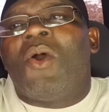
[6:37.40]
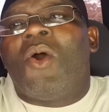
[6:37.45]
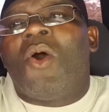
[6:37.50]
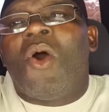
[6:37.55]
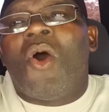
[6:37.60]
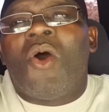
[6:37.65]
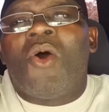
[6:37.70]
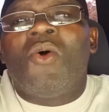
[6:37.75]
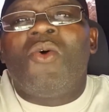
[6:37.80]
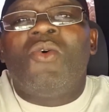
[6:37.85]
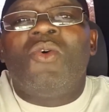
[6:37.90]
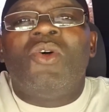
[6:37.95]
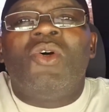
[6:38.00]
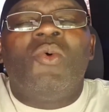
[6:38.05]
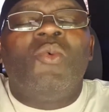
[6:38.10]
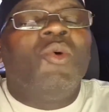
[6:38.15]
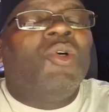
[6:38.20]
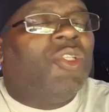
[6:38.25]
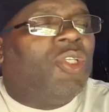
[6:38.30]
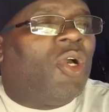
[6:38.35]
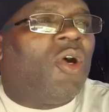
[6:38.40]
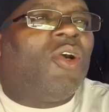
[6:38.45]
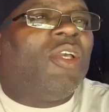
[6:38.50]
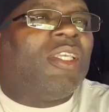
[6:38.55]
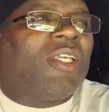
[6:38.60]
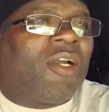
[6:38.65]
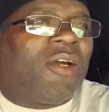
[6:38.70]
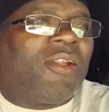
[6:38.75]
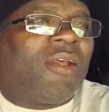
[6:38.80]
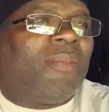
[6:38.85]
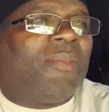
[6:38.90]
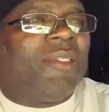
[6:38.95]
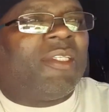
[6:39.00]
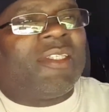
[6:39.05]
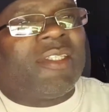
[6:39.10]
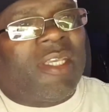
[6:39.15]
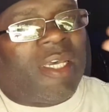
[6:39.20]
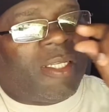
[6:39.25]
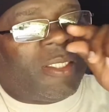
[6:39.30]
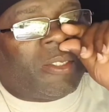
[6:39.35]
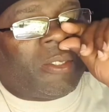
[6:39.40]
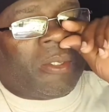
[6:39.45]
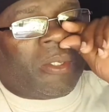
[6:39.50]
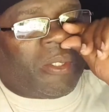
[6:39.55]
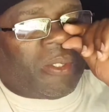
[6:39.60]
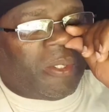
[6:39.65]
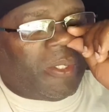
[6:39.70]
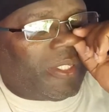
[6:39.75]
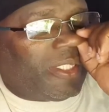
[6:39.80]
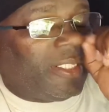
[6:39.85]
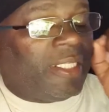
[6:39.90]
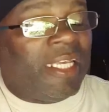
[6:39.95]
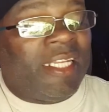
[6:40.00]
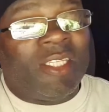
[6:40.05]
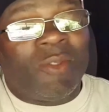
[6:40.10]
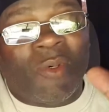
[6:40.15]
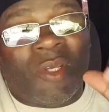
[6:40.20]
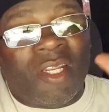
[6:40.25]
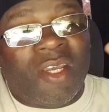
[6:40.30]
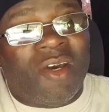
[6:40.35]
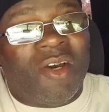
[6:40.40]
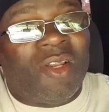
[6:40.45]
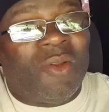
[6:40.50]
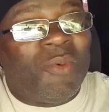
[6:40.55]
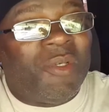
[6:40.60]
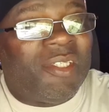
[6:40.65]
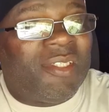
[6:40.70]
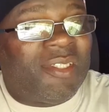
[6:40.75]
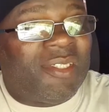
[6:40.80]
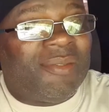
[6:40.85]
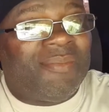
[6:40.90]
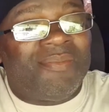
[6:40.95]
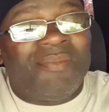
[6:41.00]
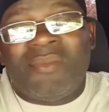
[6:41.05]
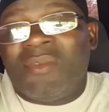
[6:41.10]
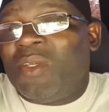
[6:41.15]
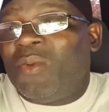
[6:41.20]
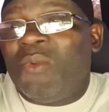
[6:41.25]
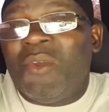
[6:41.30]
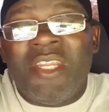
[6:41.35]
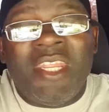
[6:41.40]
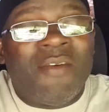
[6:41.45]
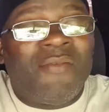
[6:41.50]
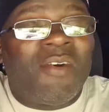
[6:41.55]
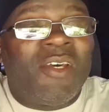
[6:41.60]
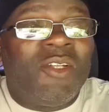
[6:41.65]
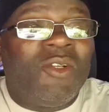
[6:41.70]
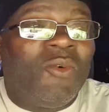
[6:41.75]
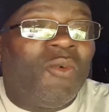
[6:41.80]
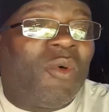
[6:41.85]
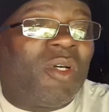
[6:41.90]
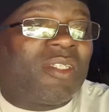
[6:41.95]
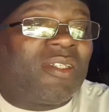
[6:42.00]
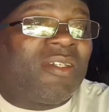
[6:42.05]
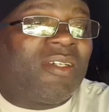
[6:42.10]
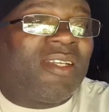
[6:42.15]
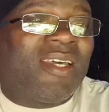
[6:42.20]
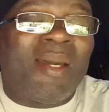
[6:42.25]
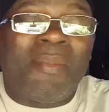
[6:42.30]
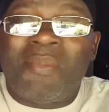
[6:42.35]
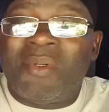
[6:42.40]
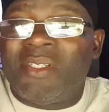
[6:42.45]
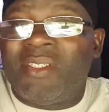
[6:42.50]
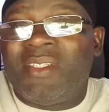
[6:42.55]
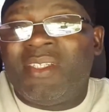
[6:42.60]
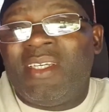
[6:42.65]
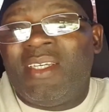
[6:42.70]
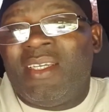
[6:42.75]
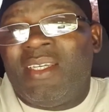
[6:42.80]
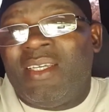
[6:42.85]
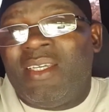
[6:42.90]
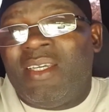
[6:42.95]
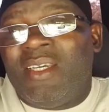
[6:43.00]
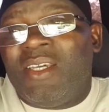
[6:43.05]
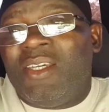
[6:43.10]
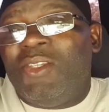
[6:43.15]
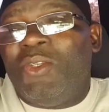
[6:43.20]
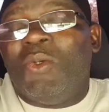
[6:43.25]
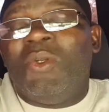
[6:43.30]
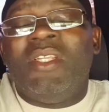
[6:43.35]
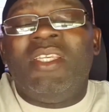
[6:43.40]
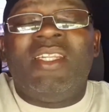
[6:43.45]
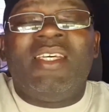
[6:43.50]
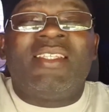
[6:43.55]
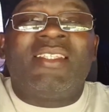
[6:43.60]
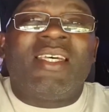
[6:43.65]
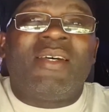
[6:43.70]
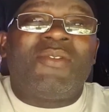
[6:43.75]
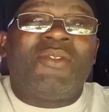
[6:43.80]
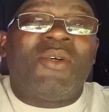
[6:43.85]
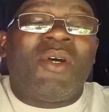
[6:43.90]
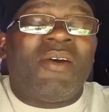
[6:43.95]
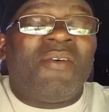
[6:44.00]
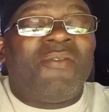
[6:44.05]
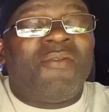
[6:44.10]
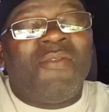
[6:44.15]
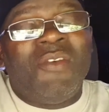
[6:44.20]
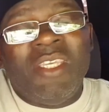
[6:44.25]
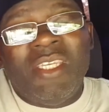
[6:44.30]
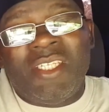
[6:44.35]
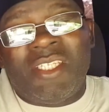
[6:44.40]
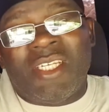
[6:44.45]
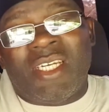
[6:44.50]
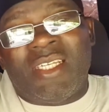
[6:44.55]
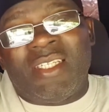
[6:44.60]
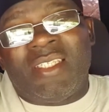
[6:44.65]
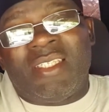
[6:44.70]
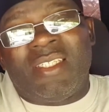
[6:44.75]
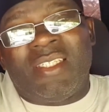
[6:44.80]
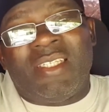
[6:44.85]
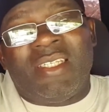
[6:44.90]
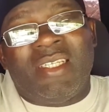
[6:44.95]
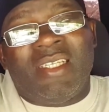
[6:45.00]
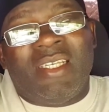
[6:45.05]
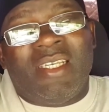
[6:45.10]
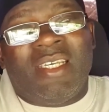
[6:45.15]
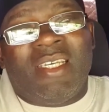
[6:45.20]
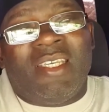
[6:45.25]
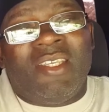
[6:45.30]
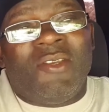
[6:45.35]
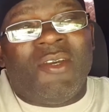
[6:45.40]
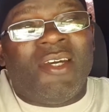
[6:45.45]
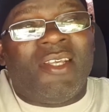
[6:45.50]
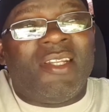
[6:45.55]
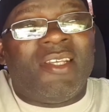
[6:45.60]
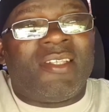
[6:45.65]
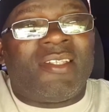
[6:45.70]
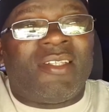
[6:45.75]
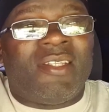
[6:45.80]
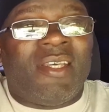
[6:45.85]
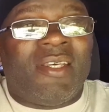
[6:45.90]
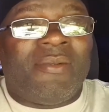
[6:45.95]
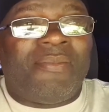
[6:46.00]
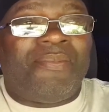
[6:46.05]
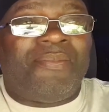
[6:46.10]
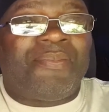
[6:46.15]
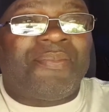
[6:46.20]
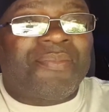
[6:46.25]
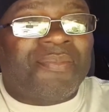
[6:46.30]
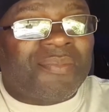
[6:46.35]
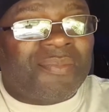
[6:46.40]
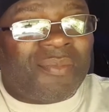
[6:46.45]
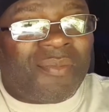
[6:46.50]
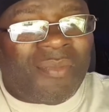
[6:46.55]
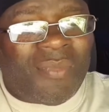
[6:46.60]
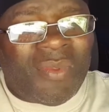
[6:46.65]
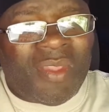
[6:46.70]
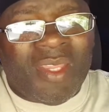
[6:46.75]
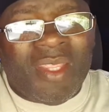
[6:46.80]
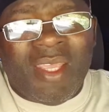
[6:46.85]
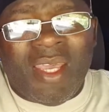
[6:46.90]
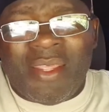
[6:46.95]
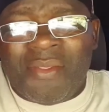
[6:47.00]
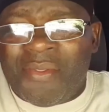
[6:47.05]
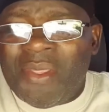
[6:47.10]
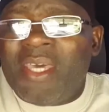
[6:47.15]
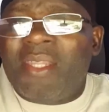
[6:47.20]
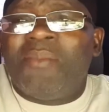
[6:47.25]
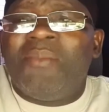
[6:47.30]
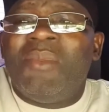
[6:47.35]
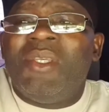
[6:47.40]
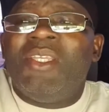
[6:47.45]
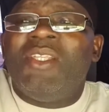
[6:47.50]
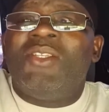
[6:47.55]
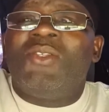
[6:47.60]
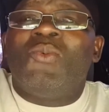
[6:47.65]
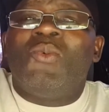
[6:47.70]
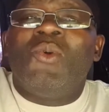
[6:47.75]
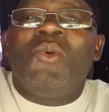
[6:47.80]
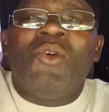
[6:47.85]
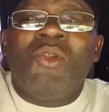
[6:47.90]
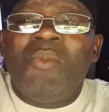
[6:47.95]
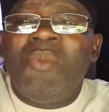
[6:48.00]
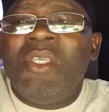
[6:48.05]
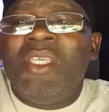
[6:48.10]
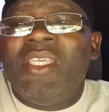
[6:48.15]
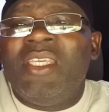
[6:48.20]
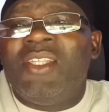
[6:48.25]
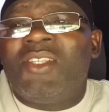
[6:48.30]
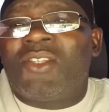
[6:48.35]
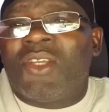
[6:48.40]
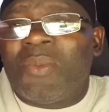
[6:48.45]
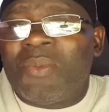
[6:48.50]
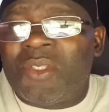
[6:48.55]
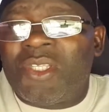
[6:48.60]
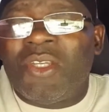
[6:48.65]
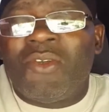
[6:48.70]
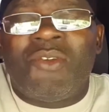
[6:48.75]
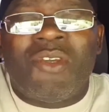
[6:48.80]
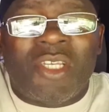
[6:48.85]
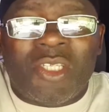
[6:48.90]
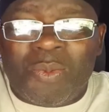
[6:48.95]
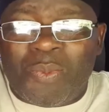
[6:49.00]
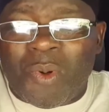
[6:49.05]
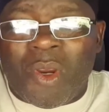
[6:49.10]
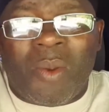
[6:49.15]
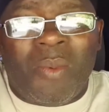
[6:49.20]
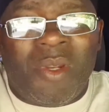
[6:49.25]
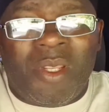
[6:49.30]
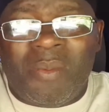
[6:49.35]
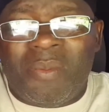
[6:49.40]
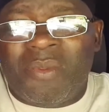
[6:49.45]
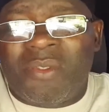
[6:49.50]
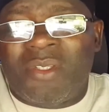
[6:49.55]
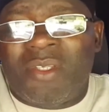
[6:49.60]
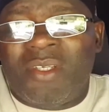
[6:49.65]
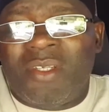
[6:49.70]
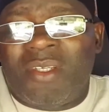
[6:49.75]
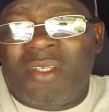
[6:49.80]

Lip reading: How would your economy stand? See, that is what I always say. We never know what could happen. You leaders have to have vision. You understand? And that means we will be in some serious problems.